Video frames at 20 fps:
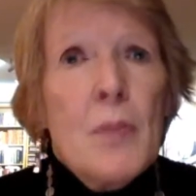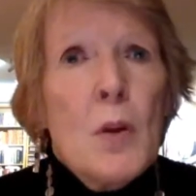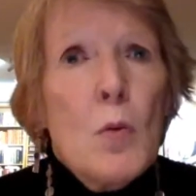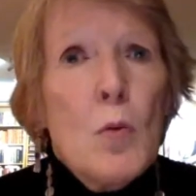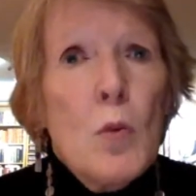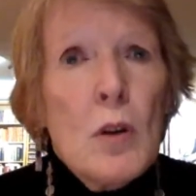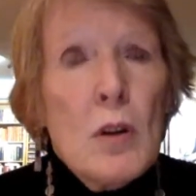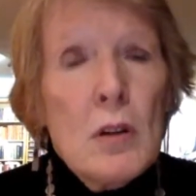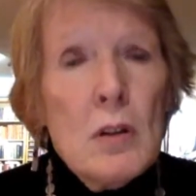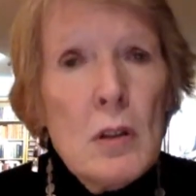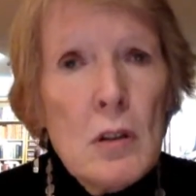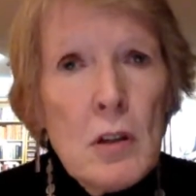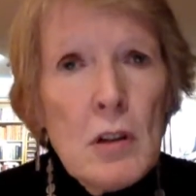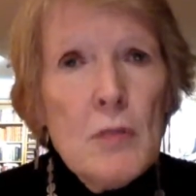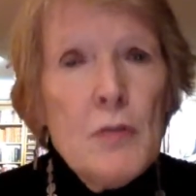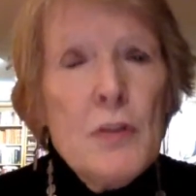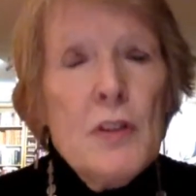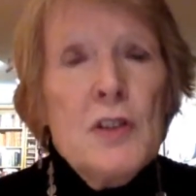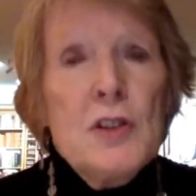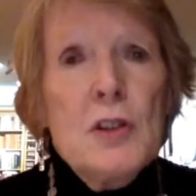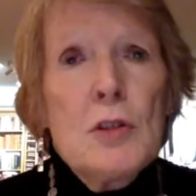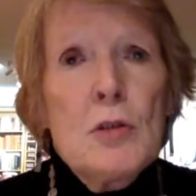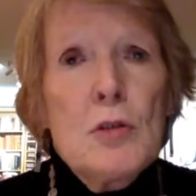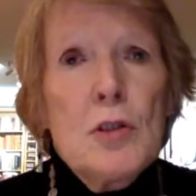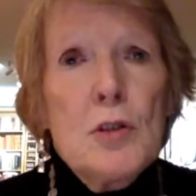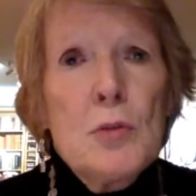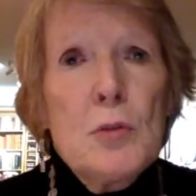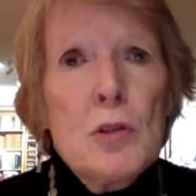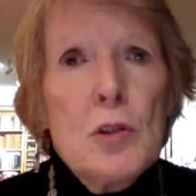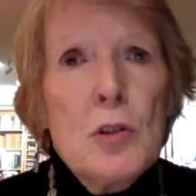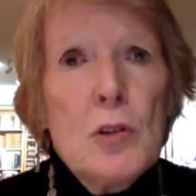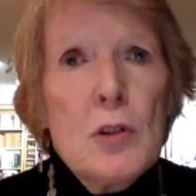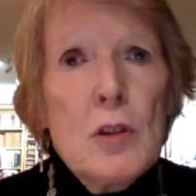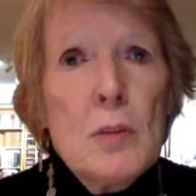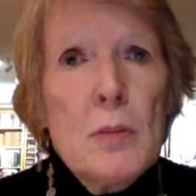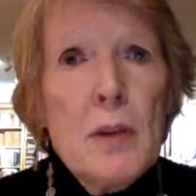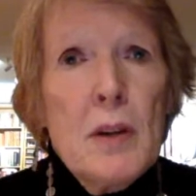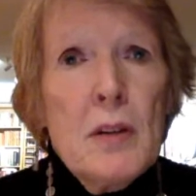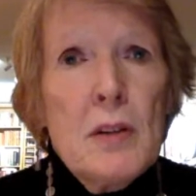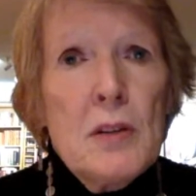what a lot of the soldiers will talk
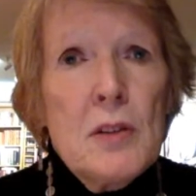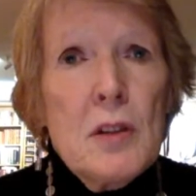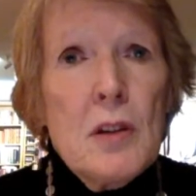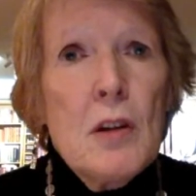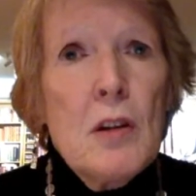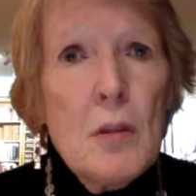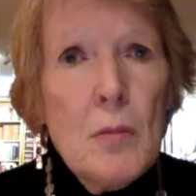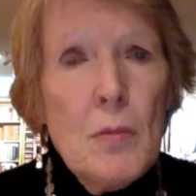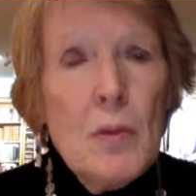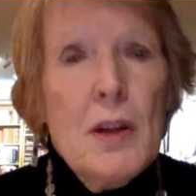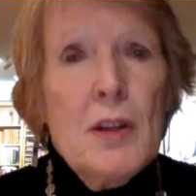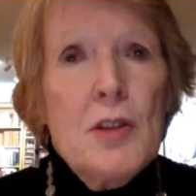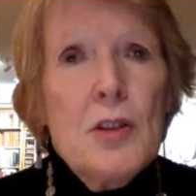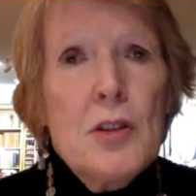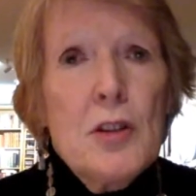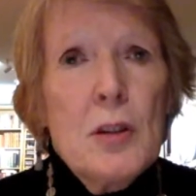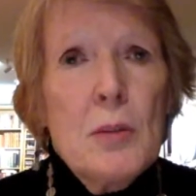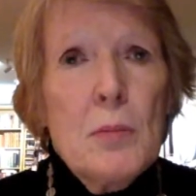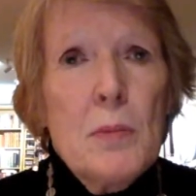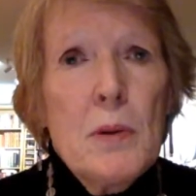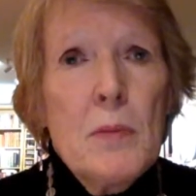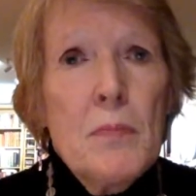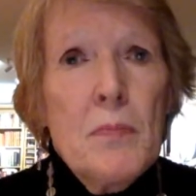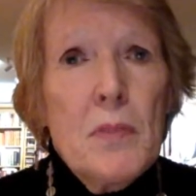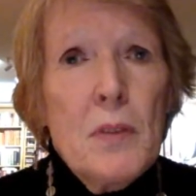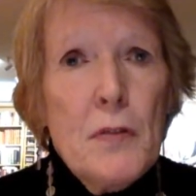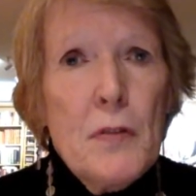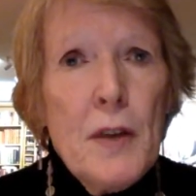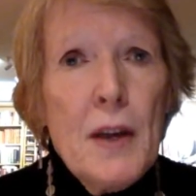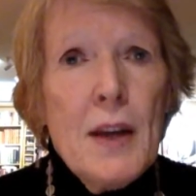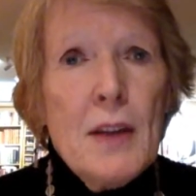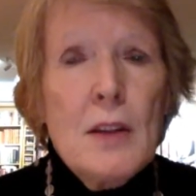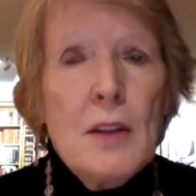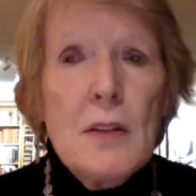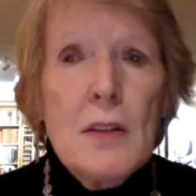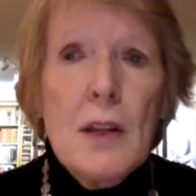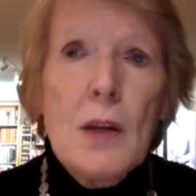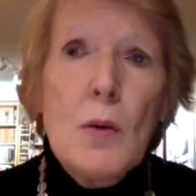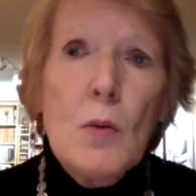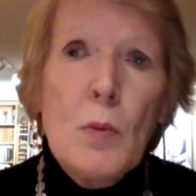about is the comradeship the fact that
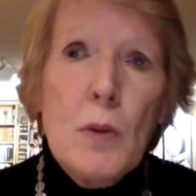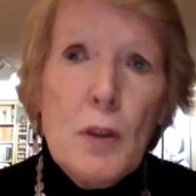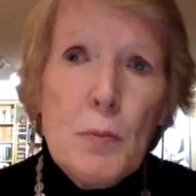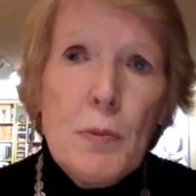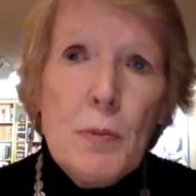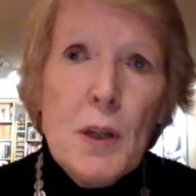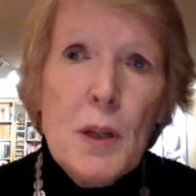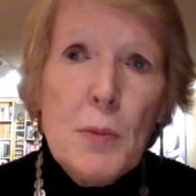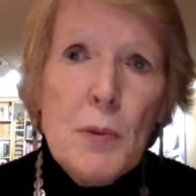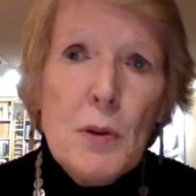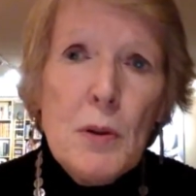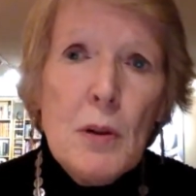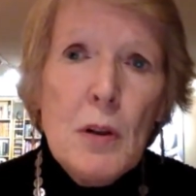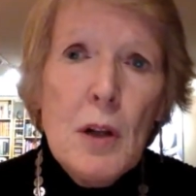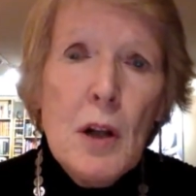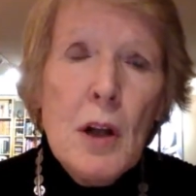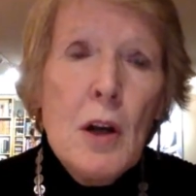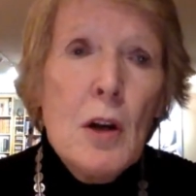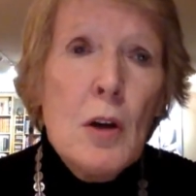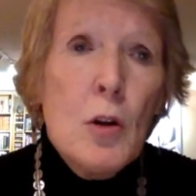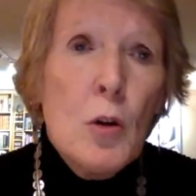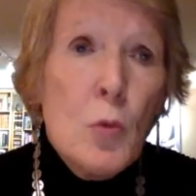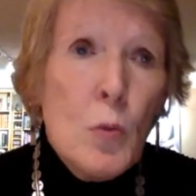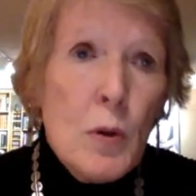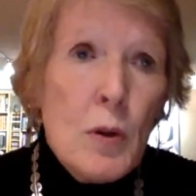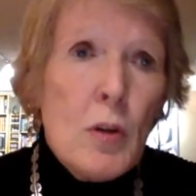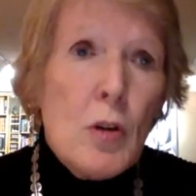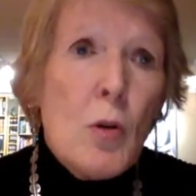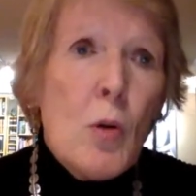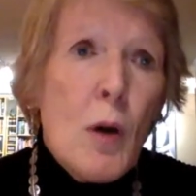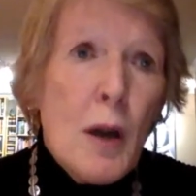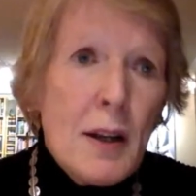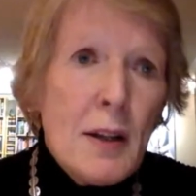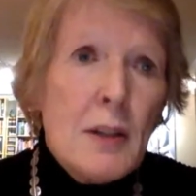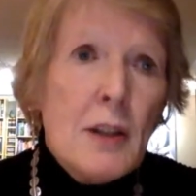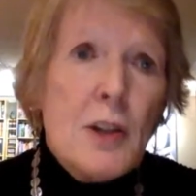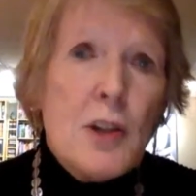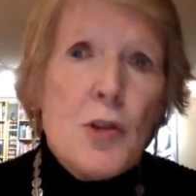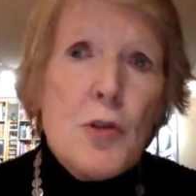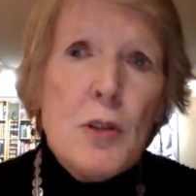they're with people who will quite
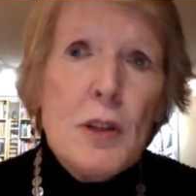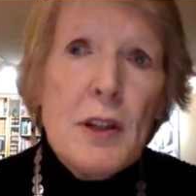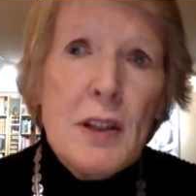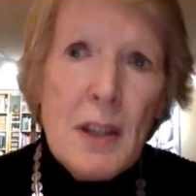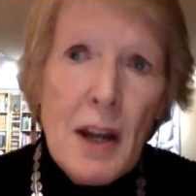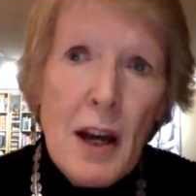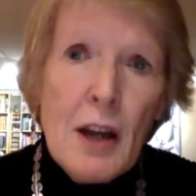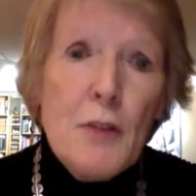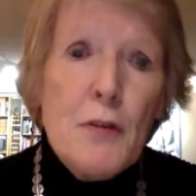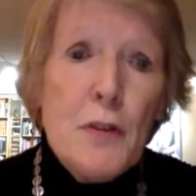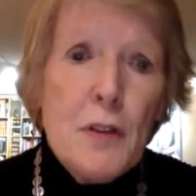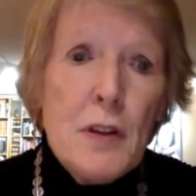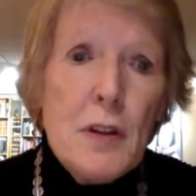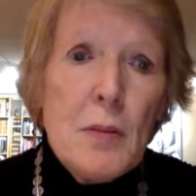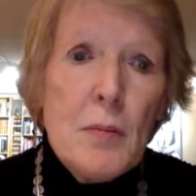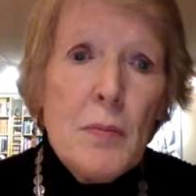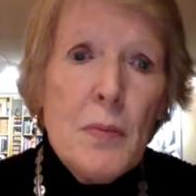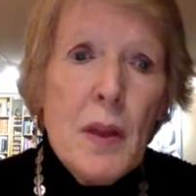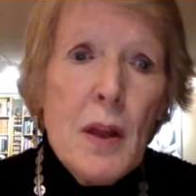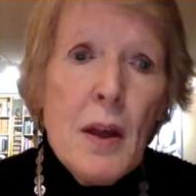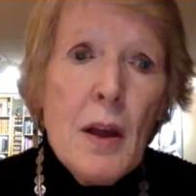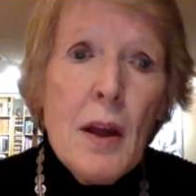literally die for them